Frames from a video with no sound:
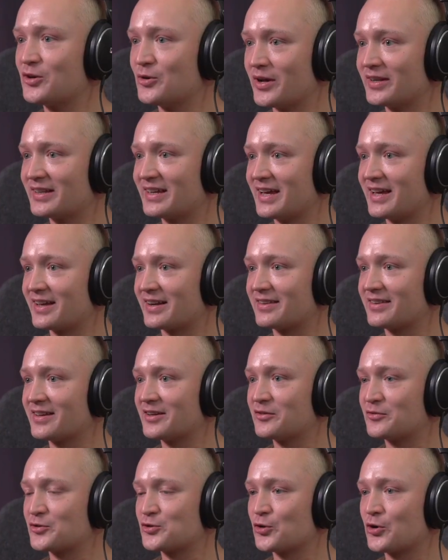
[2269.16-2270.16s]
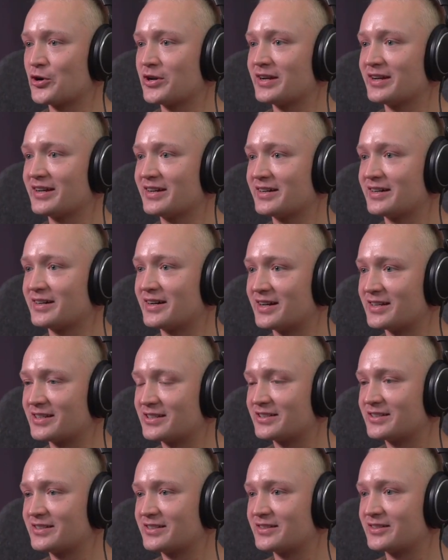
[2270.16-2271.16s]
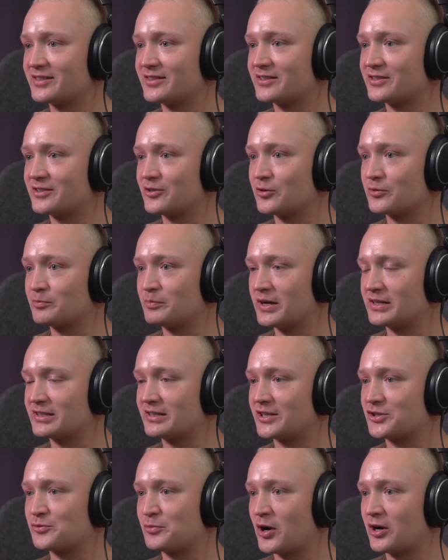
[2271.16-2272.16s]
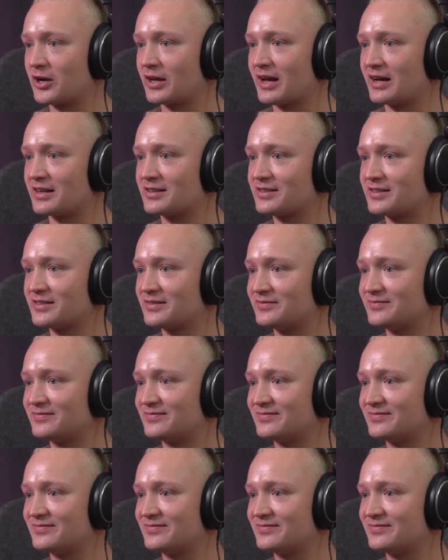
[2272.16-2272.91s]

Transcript: Fantastic. you, Edgeir. Thank you for joining uh, us on the So by Slush podcast.